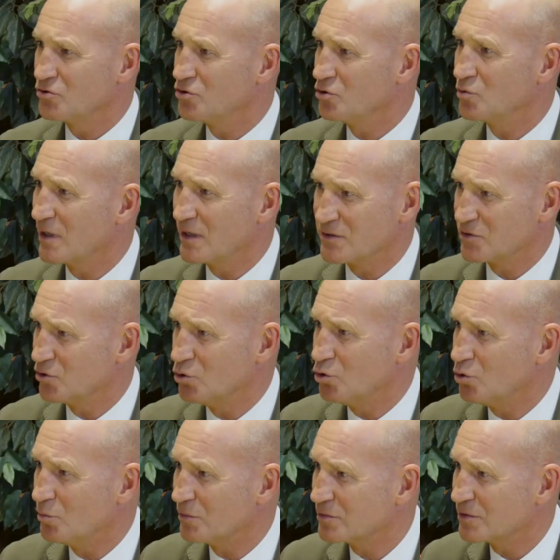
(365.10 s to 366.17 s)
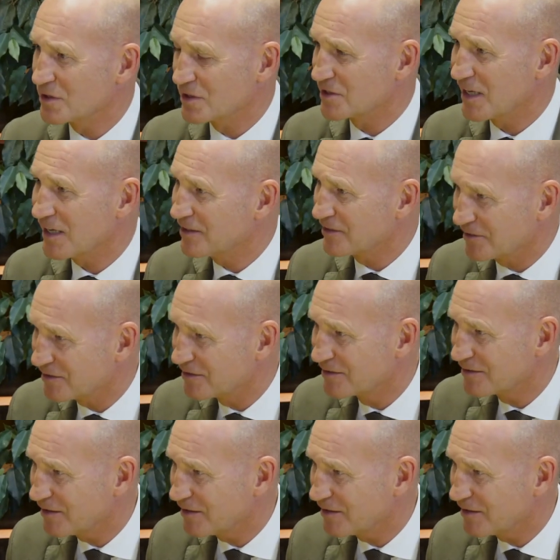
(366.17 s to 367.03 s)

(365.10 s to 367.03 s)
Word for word: do that as a norm, as a standard.